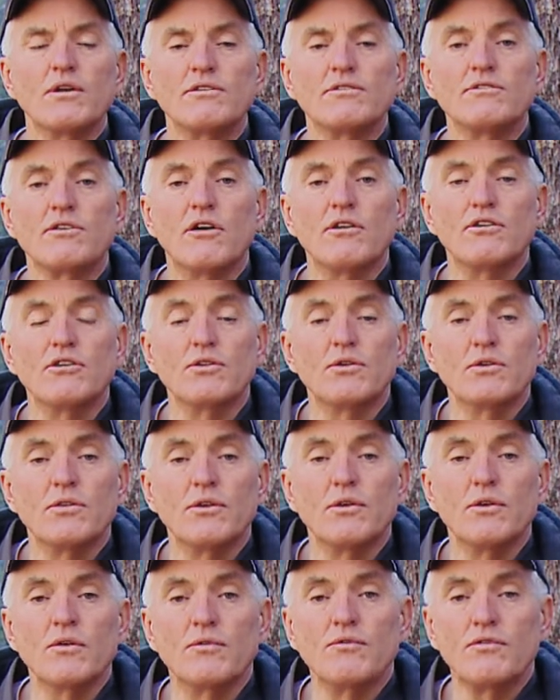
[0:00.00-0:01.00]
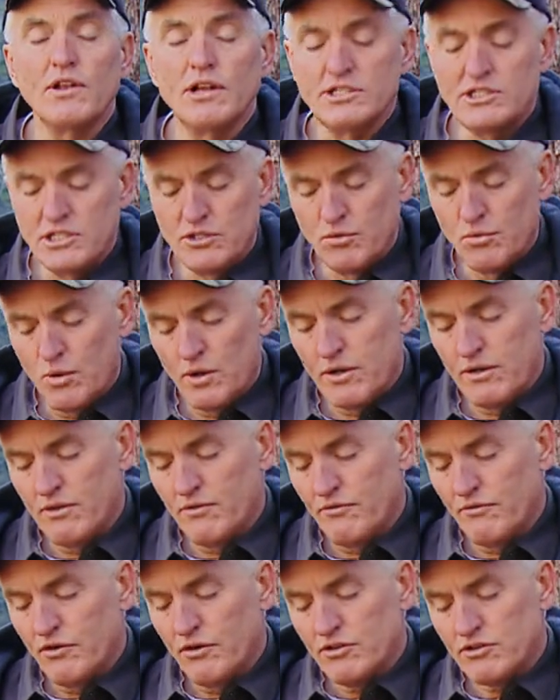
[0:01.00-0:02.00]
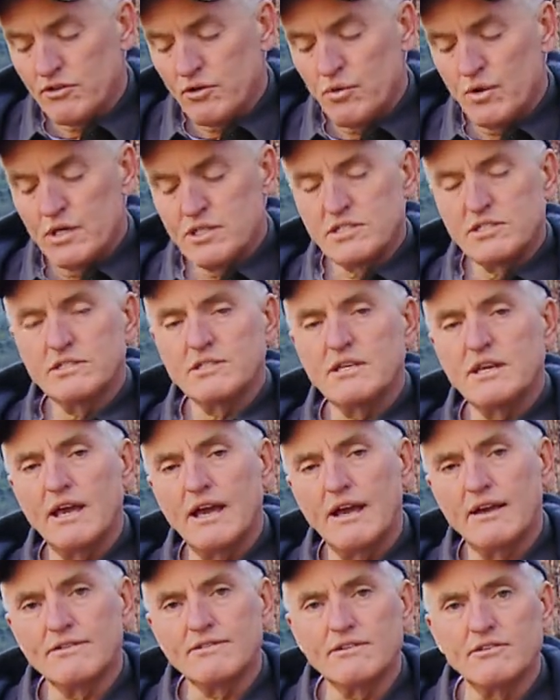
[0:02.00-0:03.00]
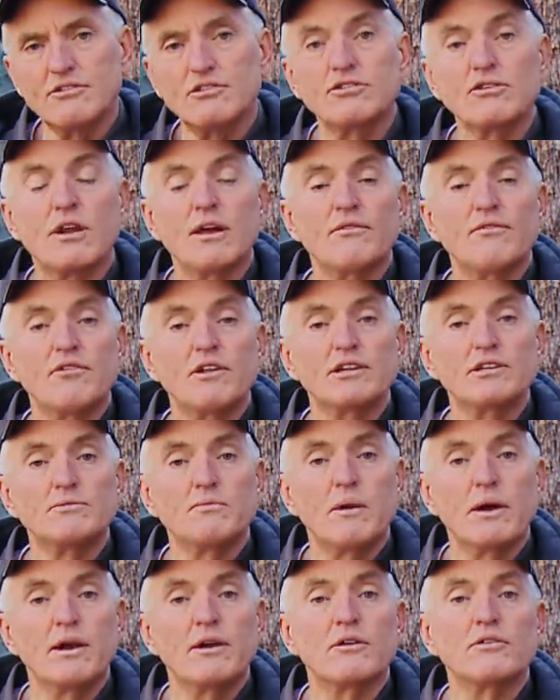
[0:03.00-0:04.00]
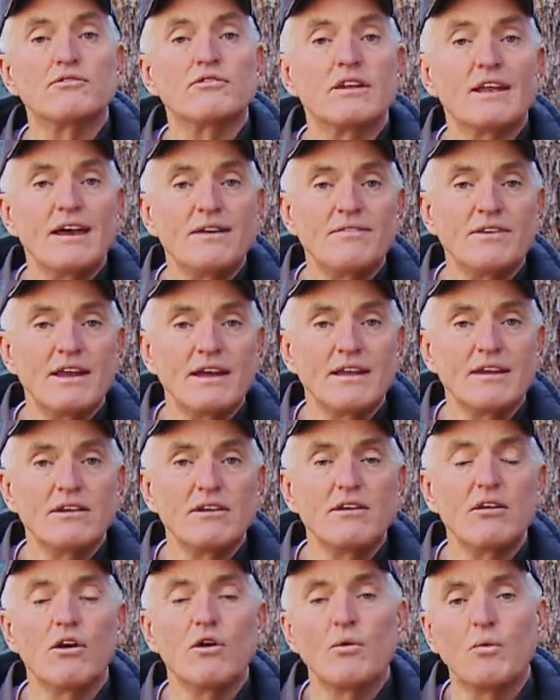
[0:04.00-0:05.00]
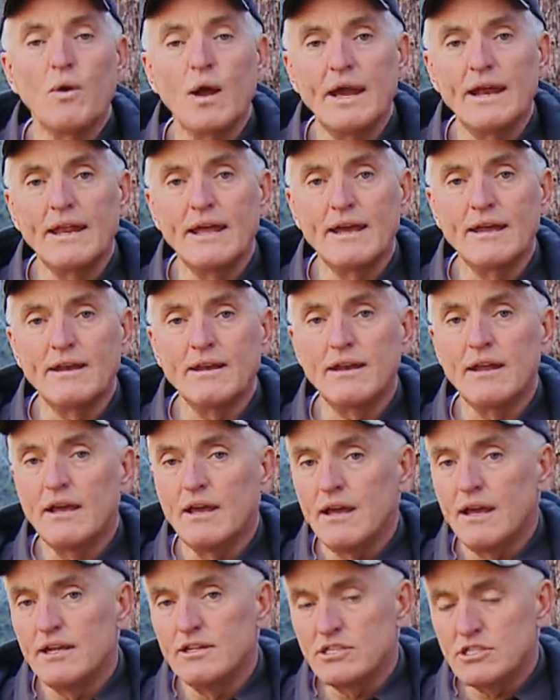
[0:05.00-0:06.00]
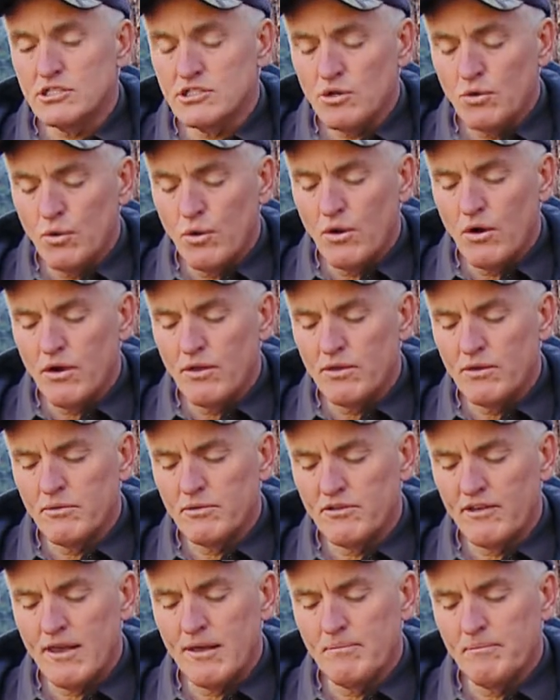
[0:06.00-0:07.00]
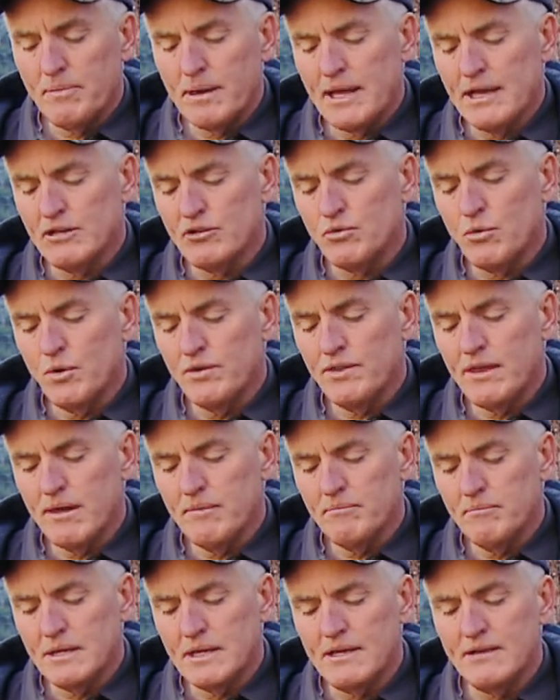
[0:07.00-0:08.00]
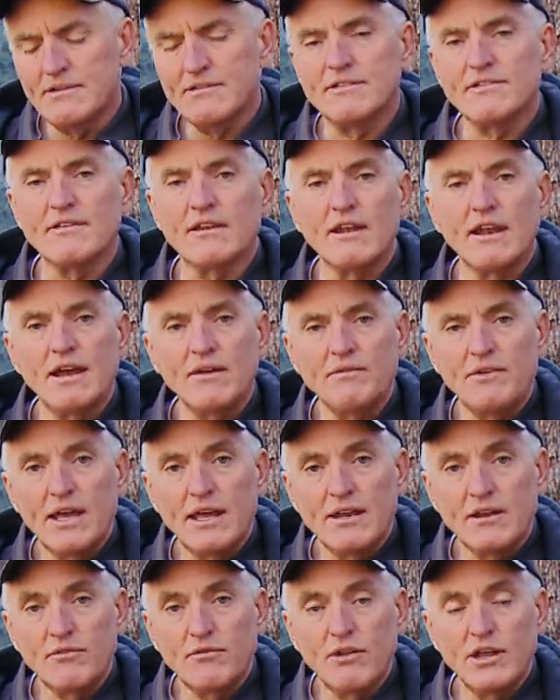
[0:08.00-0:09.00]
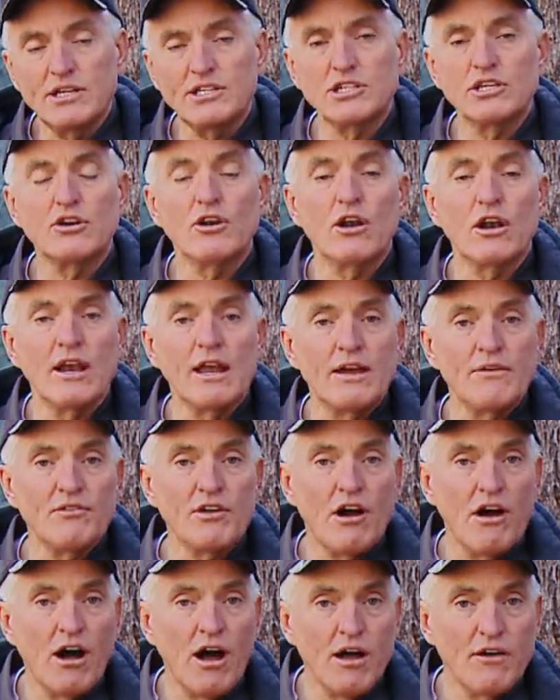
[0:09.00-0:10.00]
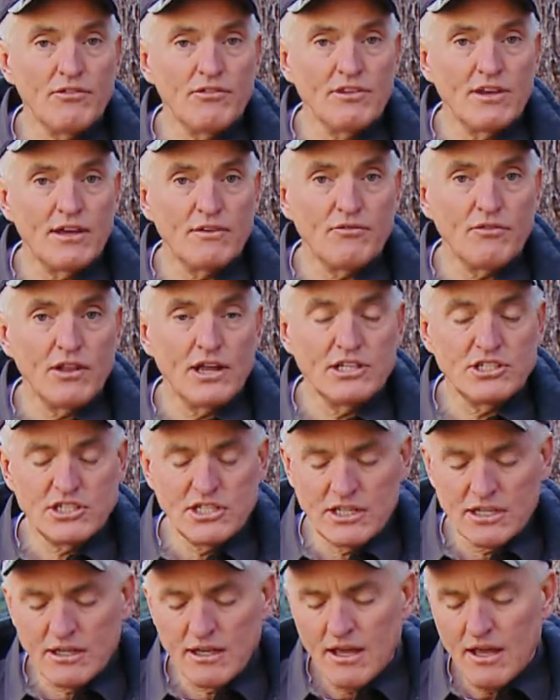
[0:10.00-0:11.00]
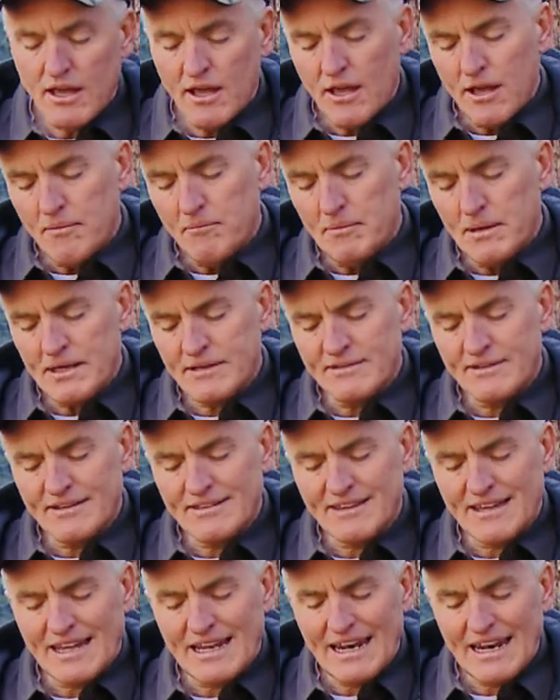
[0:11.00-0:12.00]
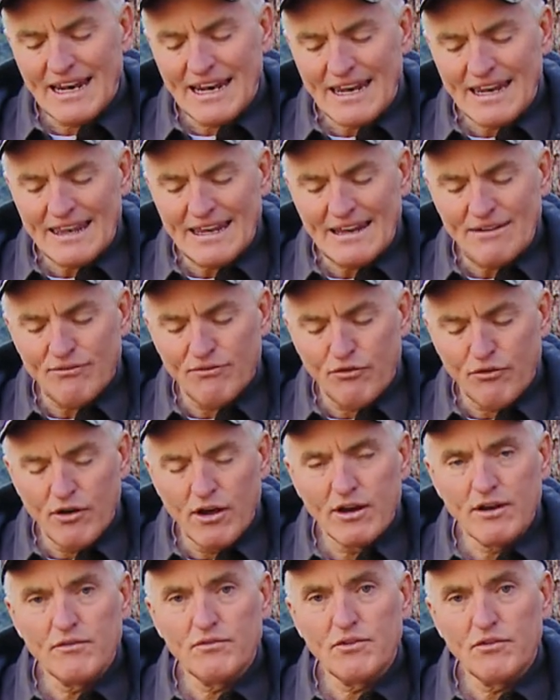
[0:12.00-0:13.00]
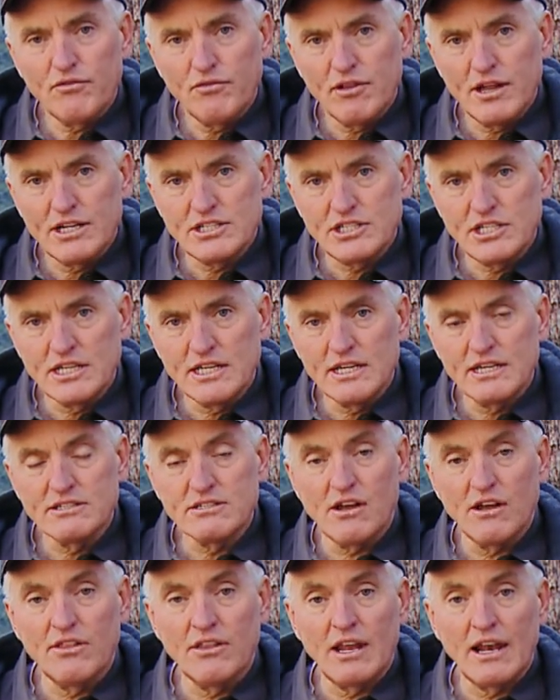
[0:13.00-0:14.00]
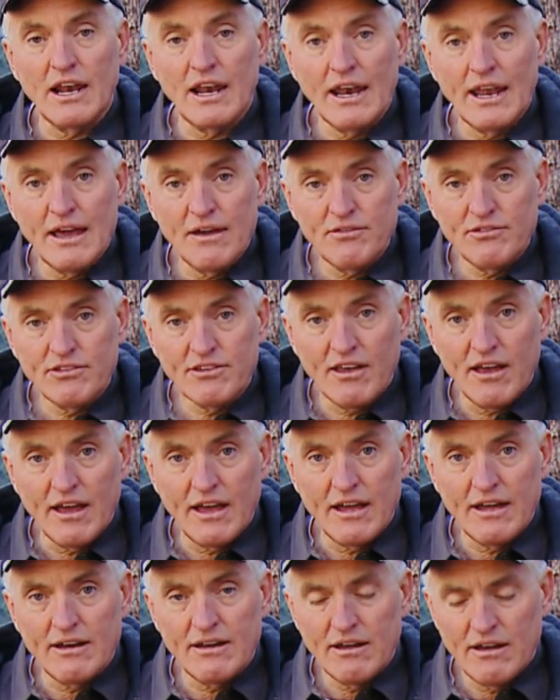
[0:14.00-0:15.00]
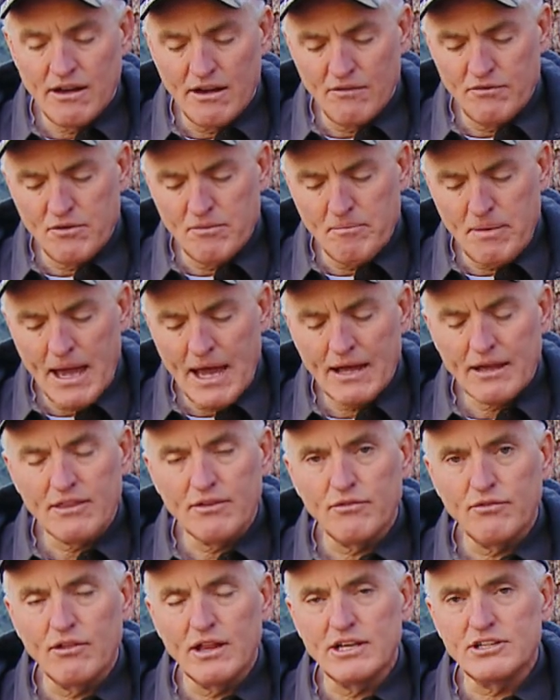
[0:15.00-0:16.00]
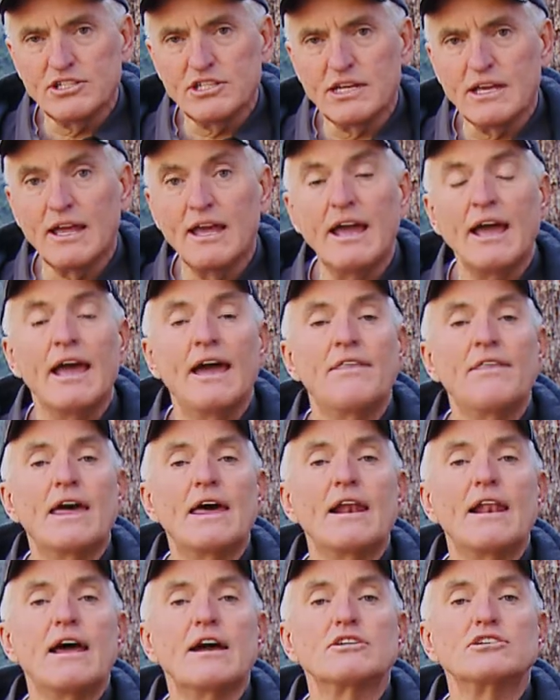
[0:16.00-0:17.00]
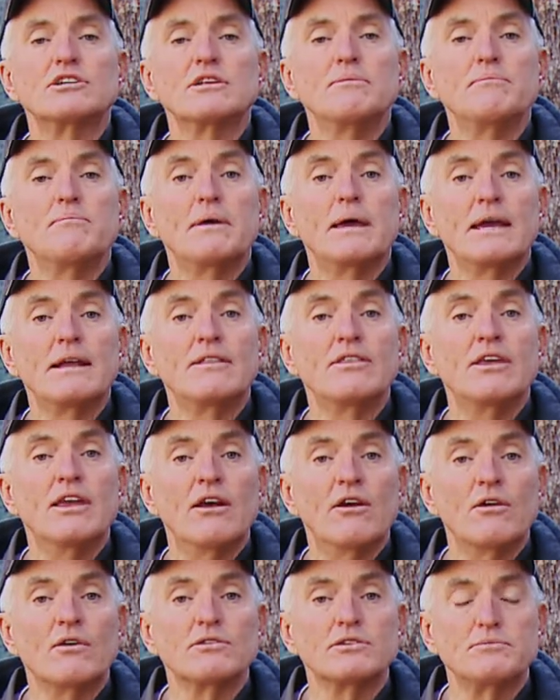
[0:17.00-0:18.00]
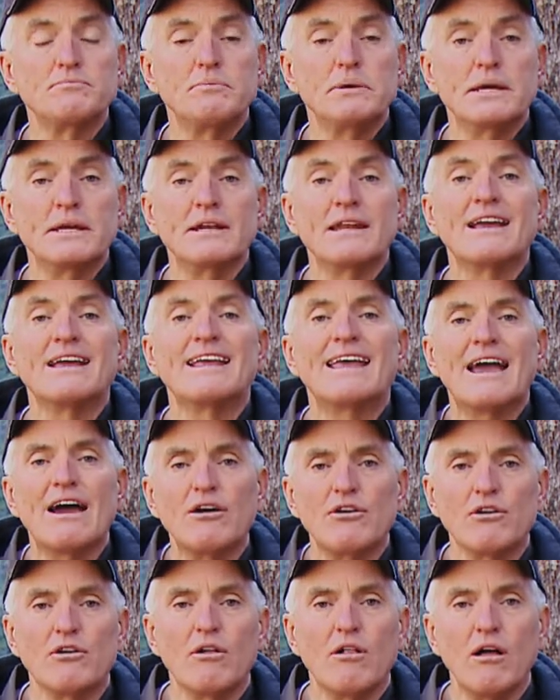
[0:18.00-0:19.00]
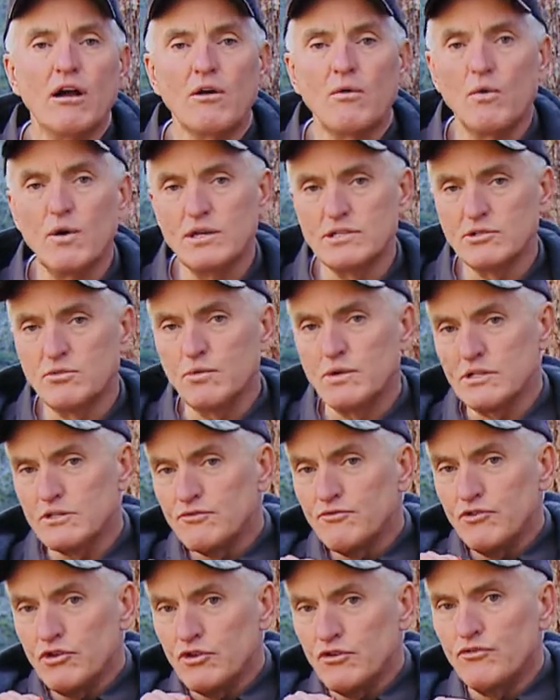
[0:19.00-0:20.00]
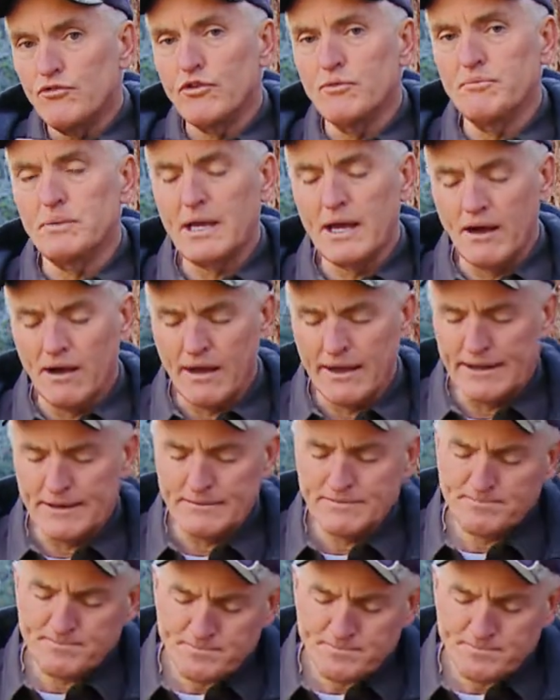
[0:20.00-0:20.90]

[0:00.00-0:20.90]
to start doing their own fletching, one of the first questions they ask is, should I fletch my arrows left-handed or right-handed? And just so we're on the same page, what that means is a left-handed fletching or left offset fletching means that the front of the fletching is on the left side of the back of the fletching, and that'll actually make the arrow spin counterclockwise when it's viewed from behind.